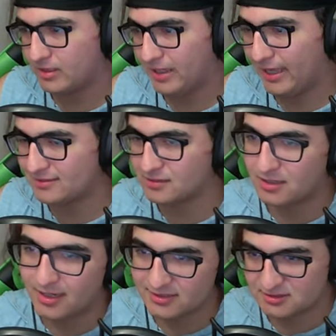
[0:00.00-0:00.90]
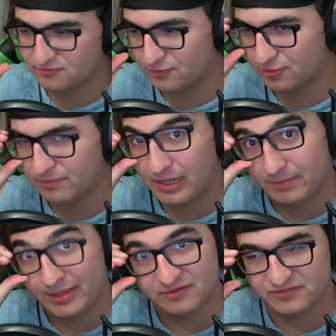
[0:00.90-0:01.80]
at the cost of robot
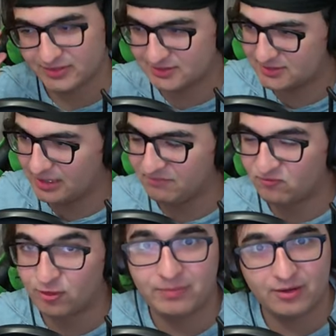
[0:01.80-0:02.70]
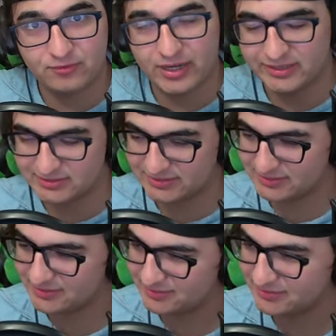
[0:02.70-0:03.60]
benefits and robot
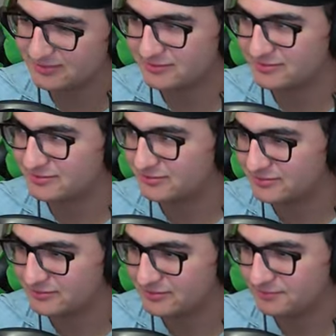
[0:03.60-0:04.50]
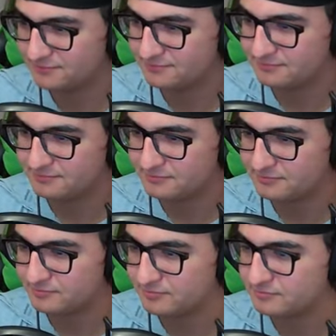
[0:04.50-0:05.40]
rights. Those were the good old days.
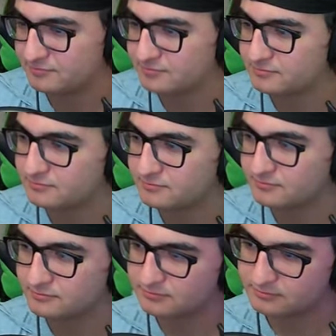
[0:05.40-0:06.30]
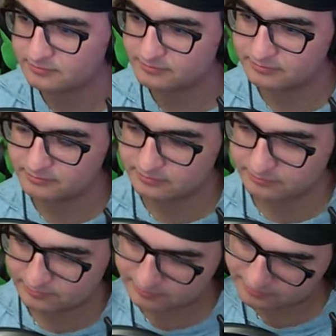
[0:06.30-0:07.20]
Everything we did felt like,